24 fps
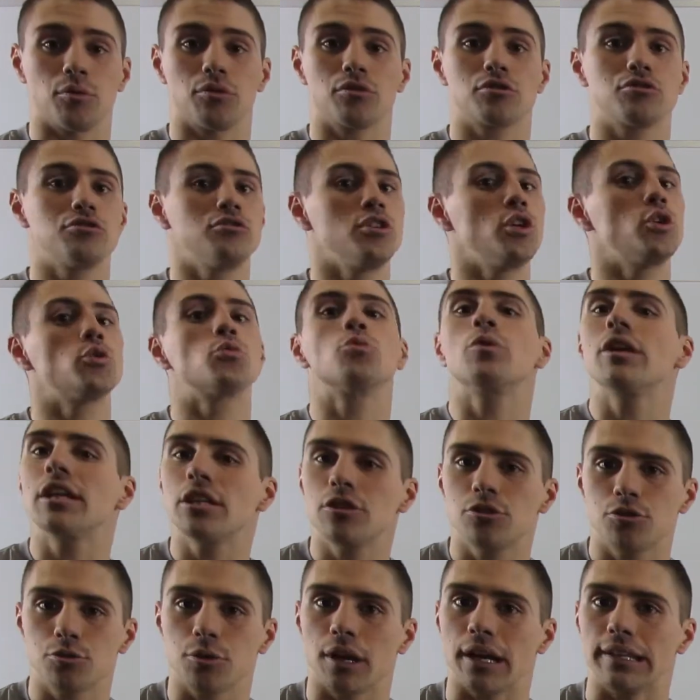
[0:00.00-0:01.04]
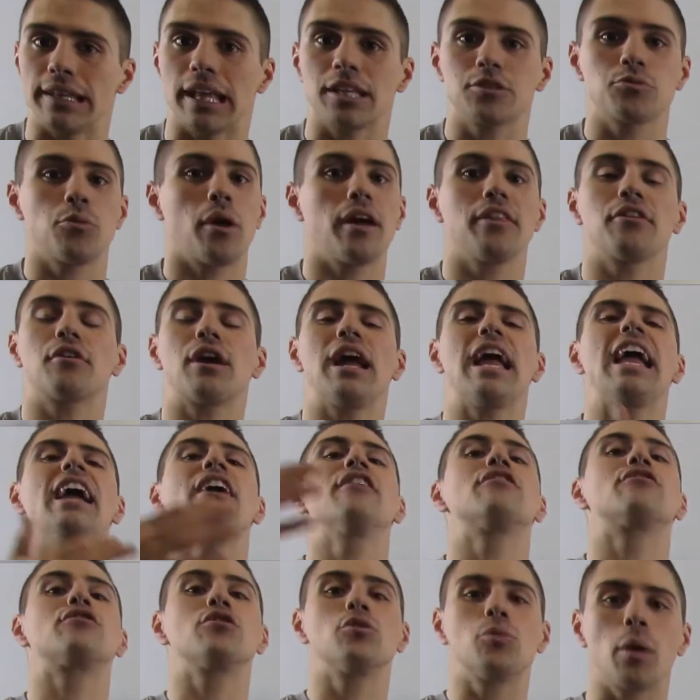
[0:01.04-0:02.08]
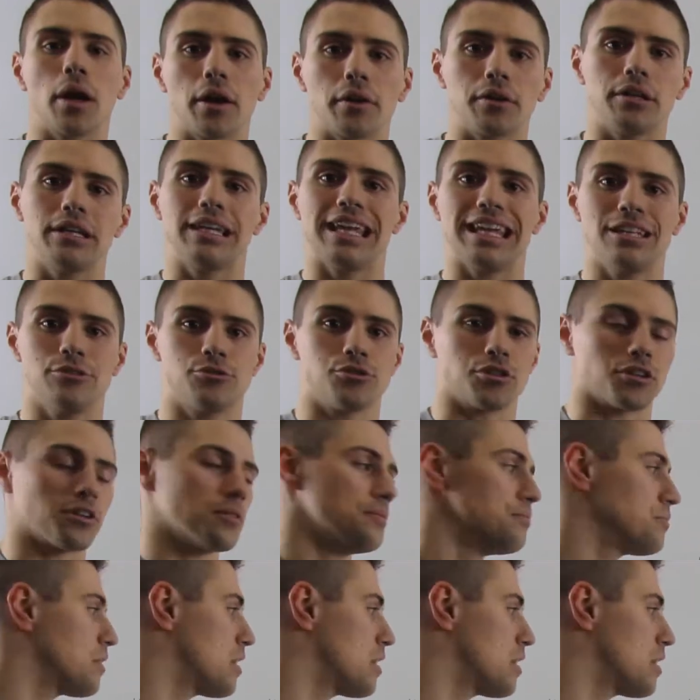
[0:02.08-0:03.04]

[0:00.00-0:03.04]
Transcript: There's no ring strain. That's why they're everywhere in nature.